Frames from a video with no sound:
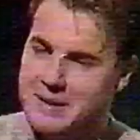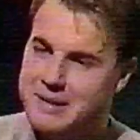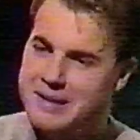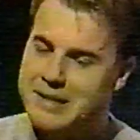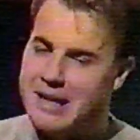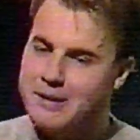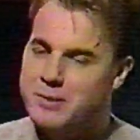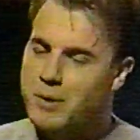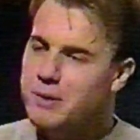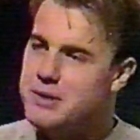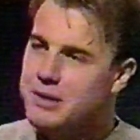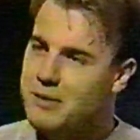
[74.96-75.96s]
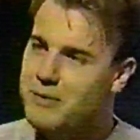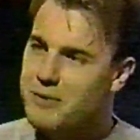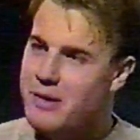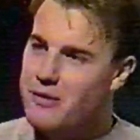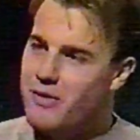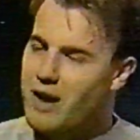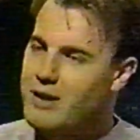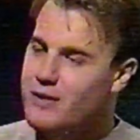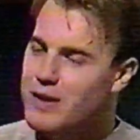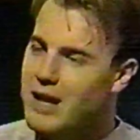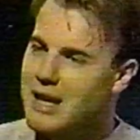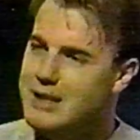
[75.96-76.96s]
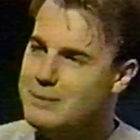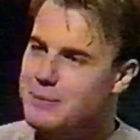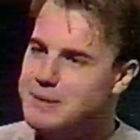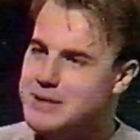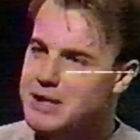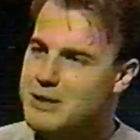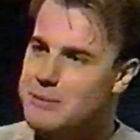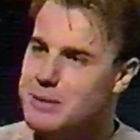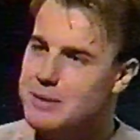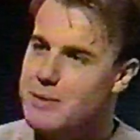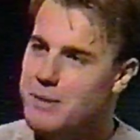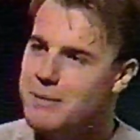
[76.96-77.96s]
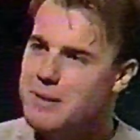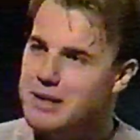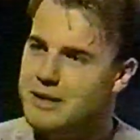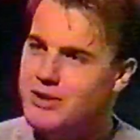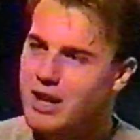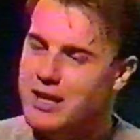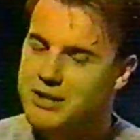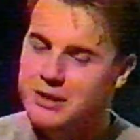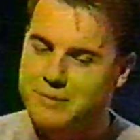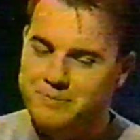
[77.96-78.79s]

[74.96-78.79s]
It was always a fight for last position between me and Jason.